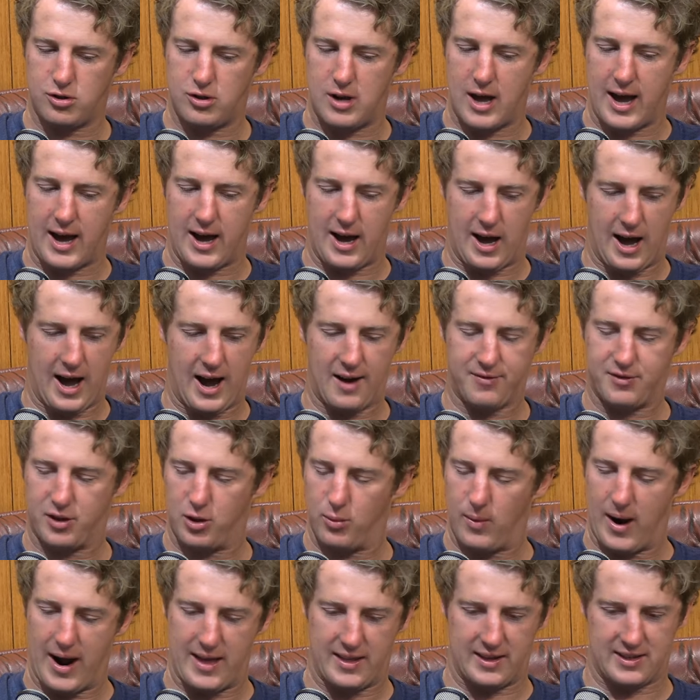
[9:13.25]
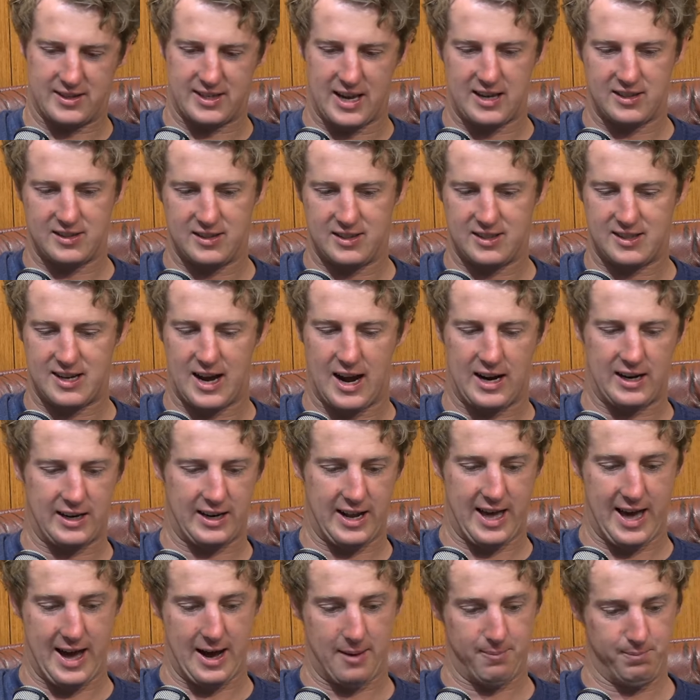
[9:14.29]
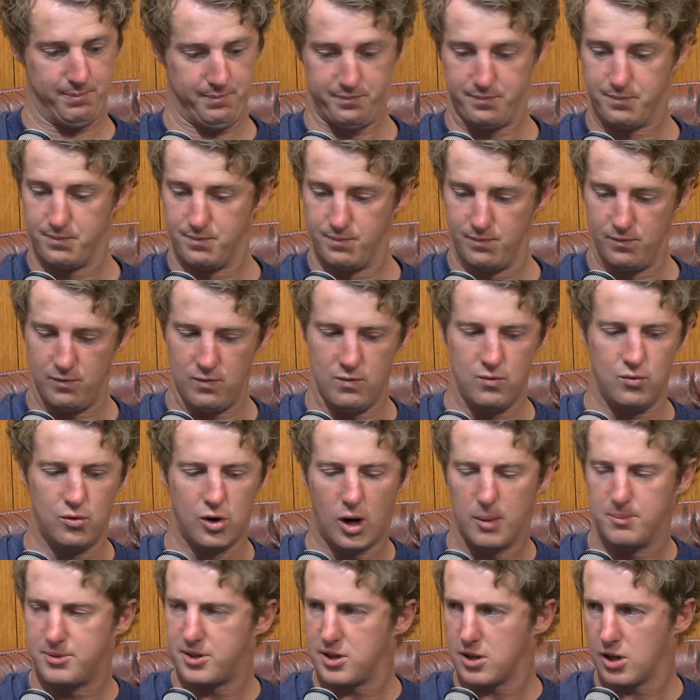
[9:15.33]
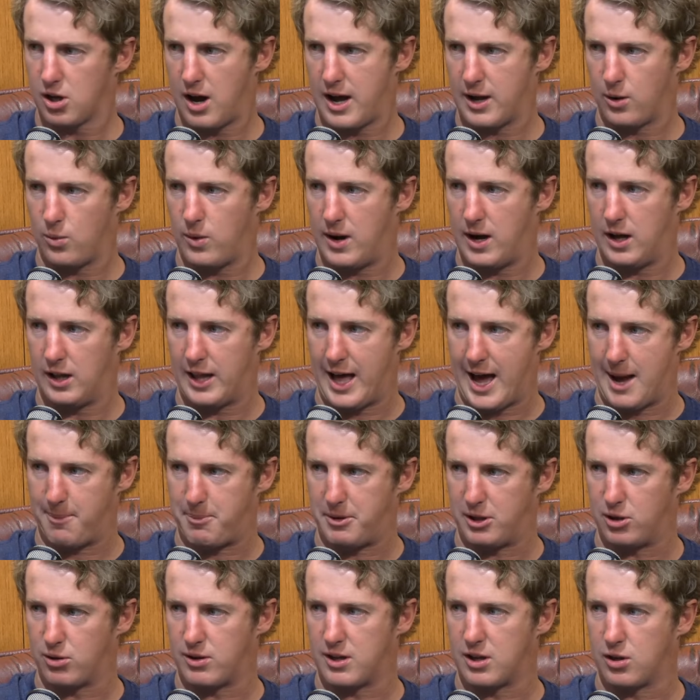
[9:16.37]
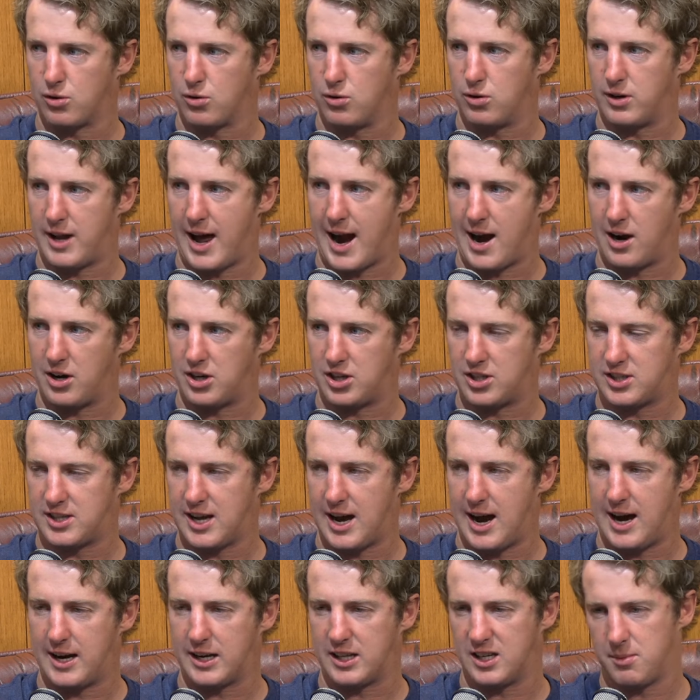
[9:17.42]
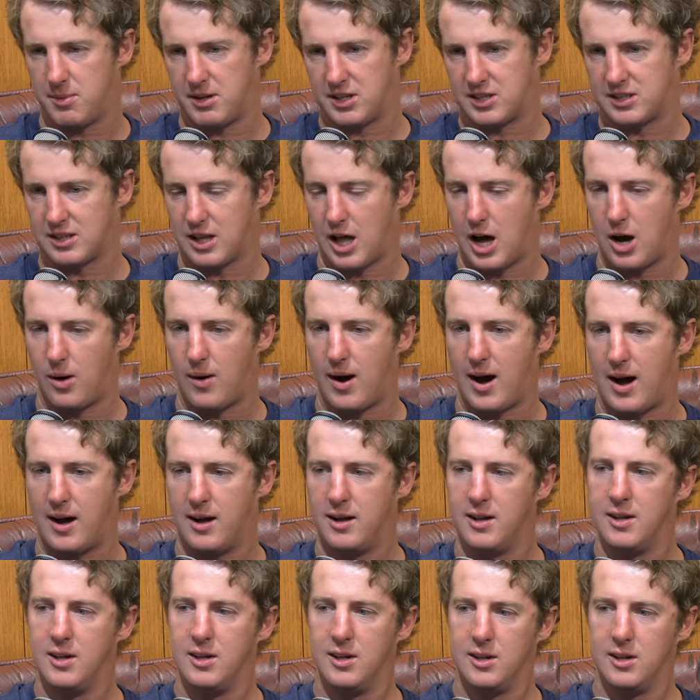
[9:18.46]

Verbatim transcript: Uh, after the way the season started out, Robson going well, Appy looking good, Harry started a bit slower.